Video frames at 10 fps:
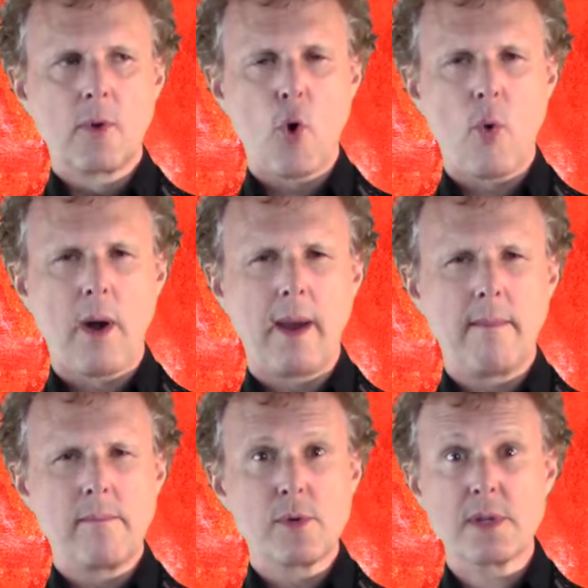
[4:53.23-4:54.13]
All right,
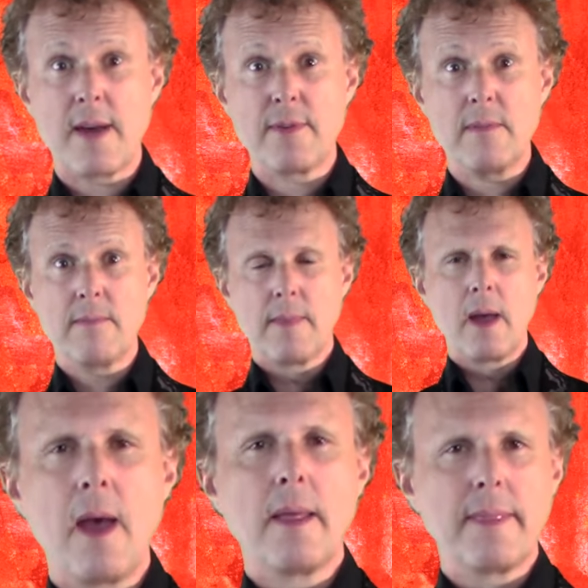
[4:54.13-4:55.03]
seven,
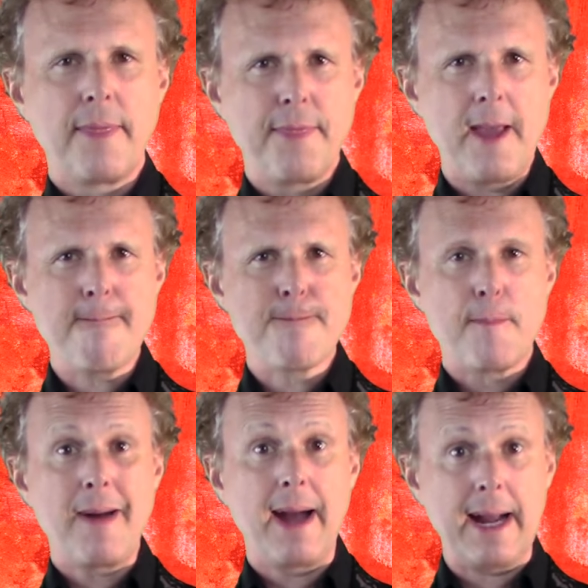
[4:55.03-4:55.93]
the theme
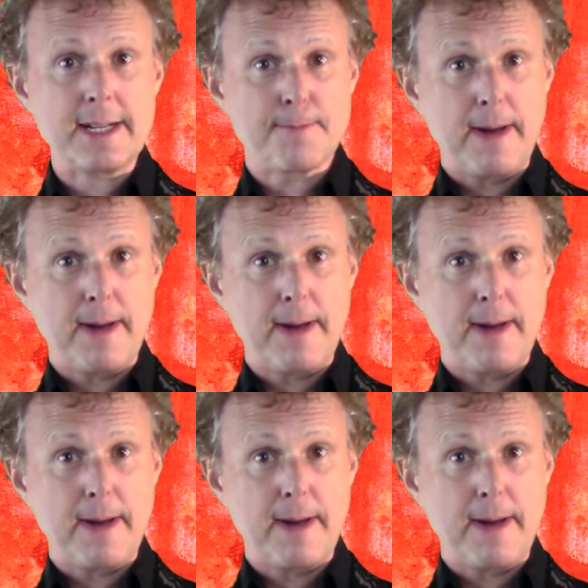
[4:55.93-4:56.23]
from Ant